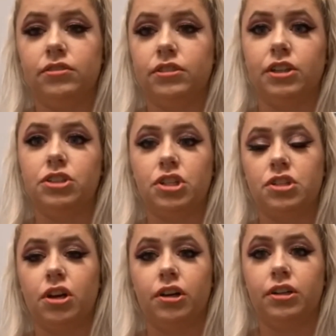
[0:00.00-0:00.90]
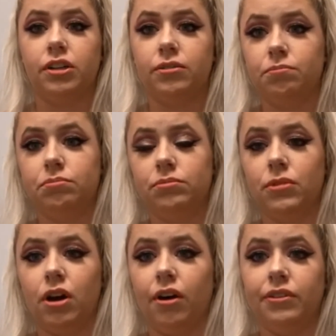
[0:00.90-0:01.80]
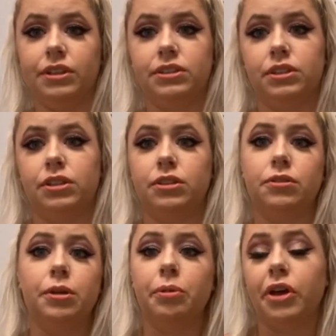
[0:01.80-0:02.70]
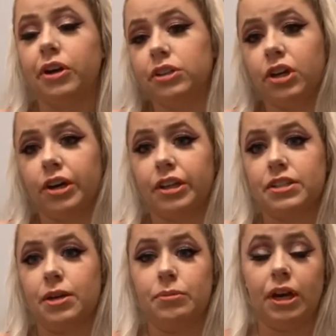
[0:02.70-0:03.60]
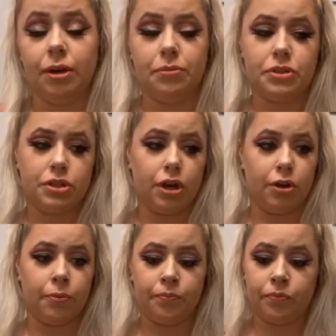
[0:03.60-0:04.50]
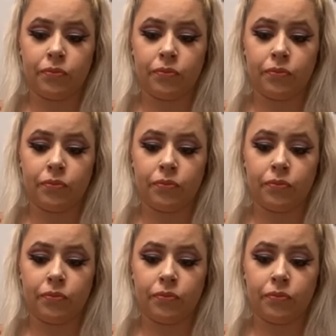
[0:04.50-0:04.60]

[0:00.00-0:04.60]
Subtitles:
it's just hard to obviously do lip liner and talk at the same time. So,